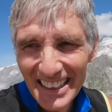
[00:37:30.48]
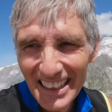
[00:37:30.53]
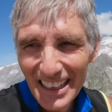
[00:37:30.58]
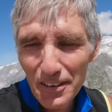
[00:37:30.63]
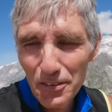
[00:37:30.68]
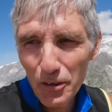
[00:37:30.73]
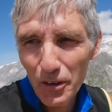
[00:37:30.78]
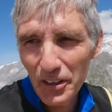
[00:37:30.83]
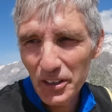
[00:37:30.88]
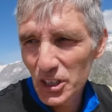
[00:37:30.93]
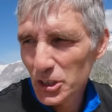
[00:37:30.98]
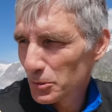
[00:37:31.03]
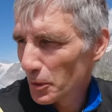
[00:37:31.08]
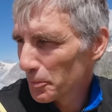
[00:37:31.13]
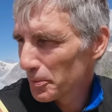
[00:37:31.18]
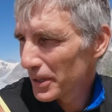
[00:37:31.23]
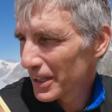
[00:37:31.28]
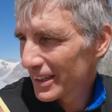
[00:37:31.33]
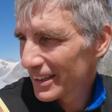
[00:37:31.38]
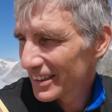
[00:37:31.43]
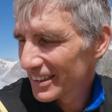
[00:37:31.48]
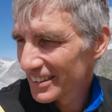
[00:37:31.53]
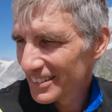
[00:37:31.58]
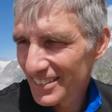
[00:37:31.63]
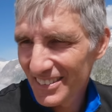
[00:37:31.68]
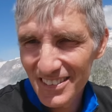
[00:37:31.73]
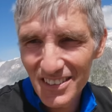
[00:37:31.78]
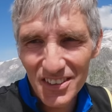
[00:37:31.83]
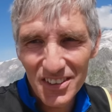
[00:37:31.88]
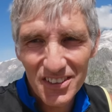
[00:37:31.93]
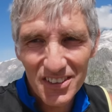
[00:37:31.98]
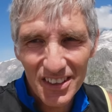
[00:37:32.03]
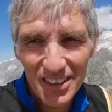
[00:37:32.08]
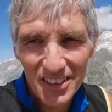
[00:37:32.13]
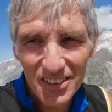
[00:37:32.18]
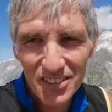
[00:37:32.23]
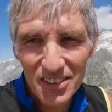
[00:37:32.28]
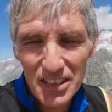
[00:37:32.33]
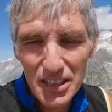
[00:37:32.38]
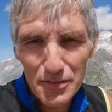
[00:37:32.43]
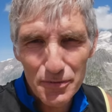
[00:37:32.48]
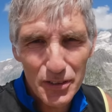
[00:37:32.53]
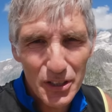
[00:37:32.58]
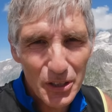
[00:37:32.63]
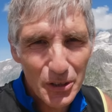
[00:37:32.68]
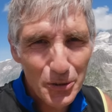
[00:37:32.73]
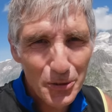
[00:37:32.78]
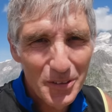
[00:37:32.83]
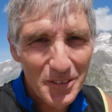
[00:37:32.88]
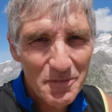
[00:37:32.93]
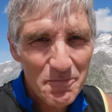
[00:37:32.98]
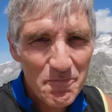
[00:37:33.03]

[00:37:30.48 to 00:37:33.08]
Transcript: I thought I'd come up here just to see the view.